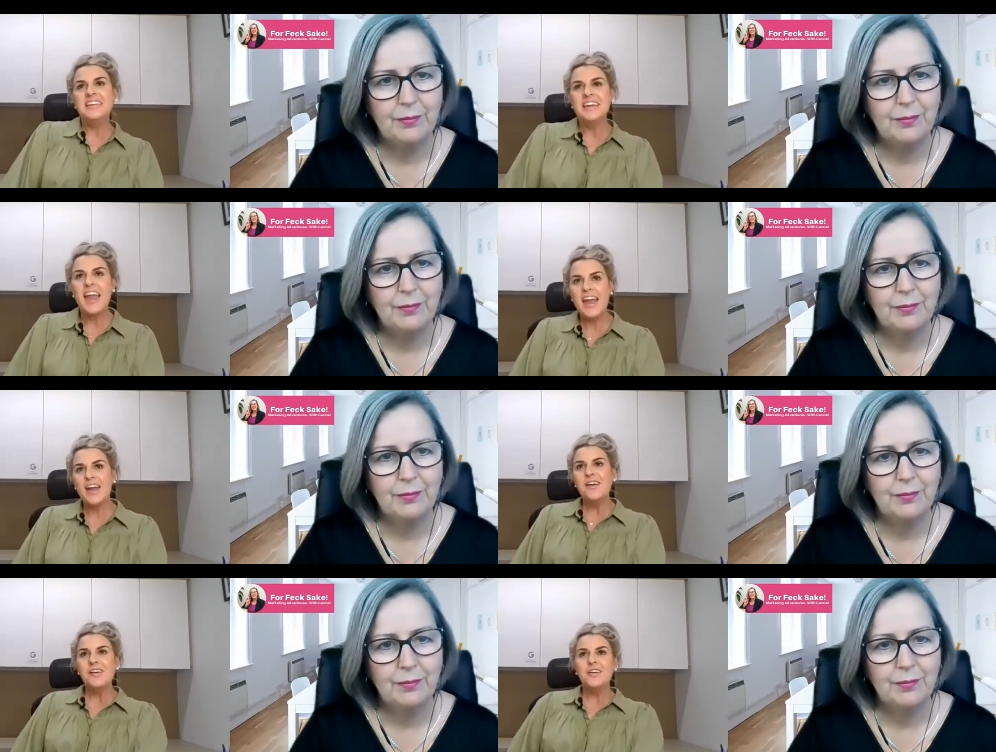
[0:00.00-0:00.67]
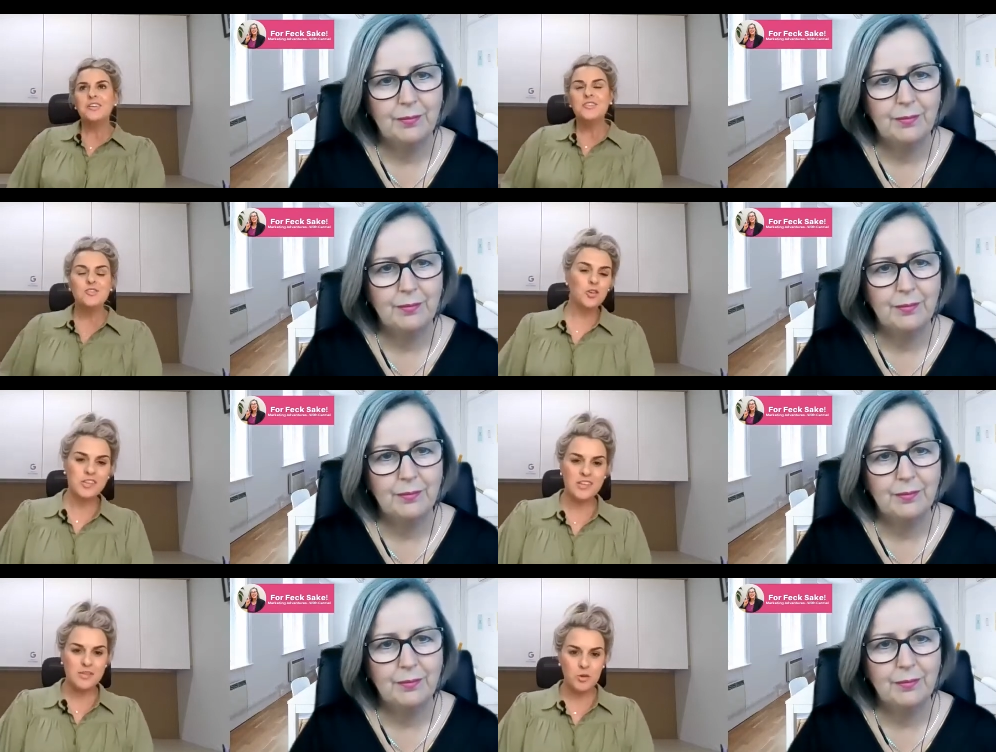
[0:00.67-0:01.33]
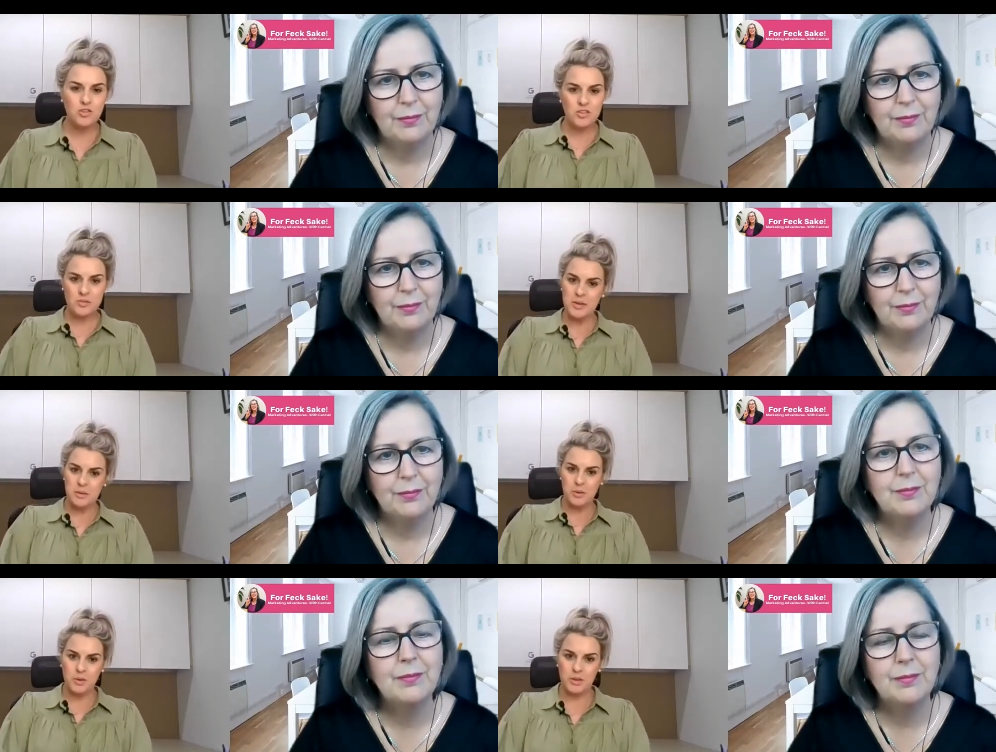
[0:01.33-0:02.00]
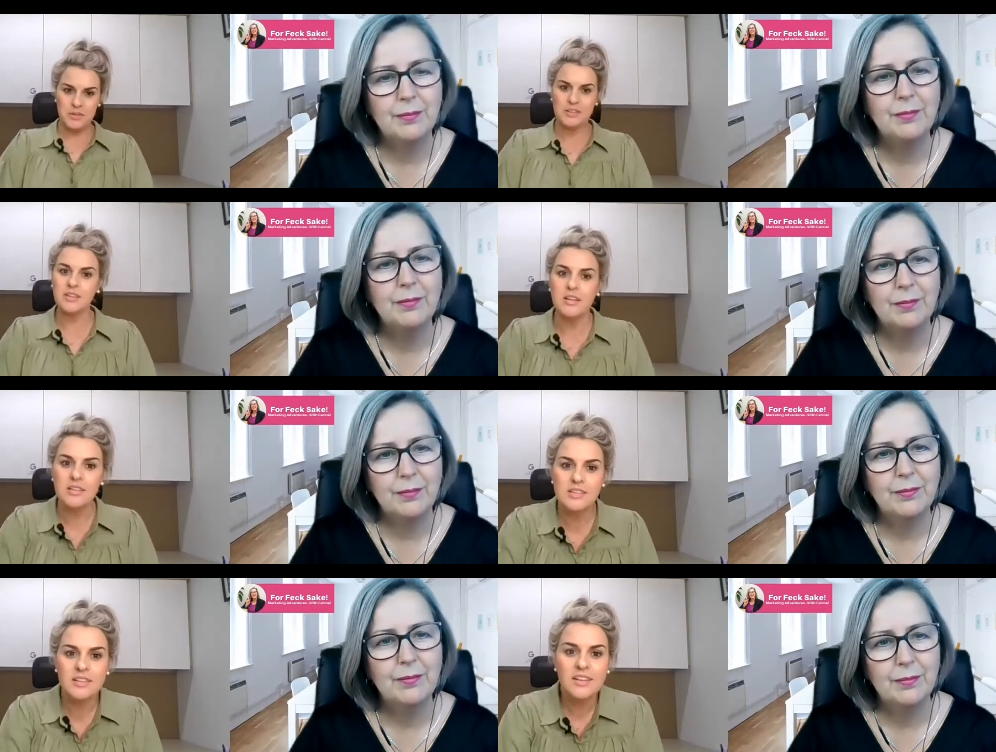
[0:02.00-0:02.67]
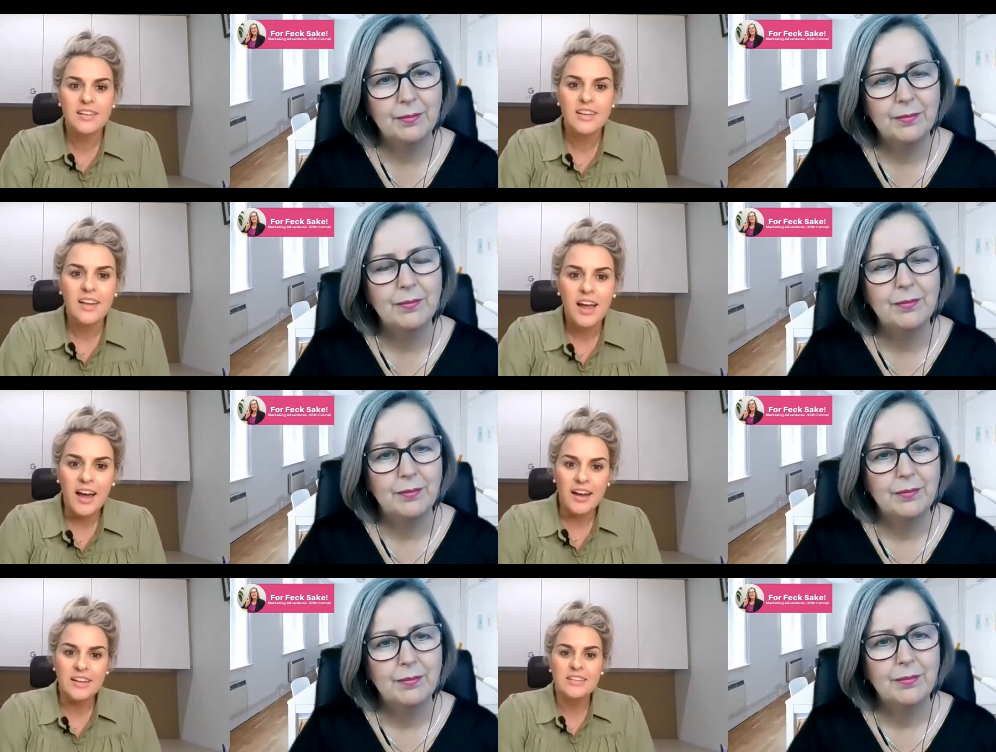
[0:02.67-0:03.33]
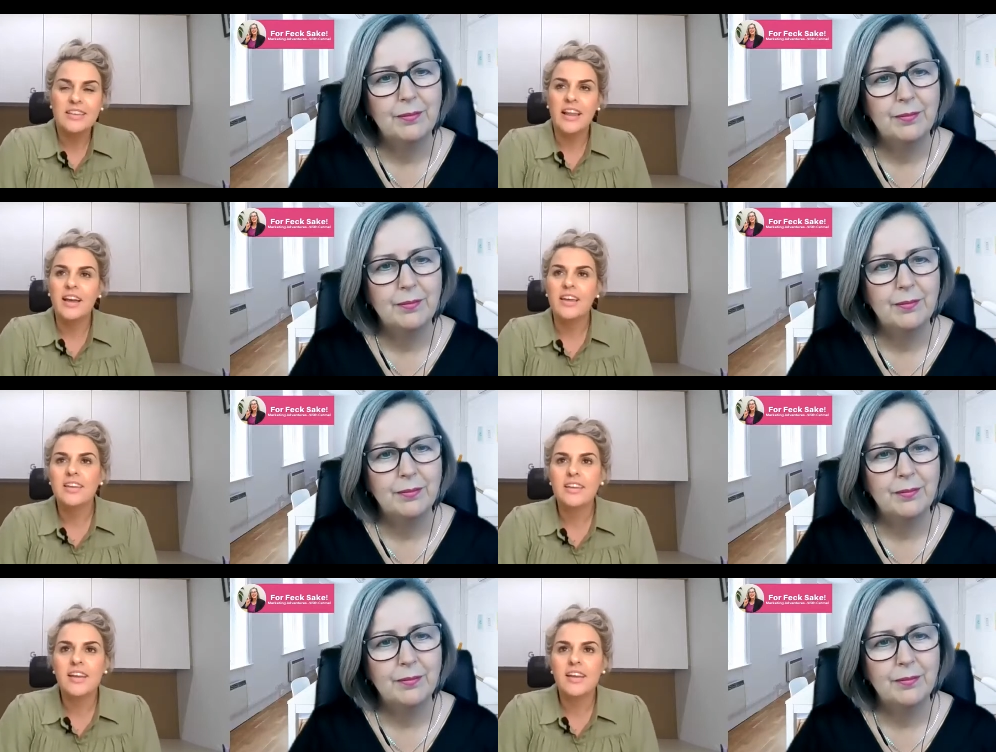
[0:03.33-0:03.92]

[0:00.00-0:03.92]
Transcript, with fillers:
Speaker 1: care just as much as me about the business. And like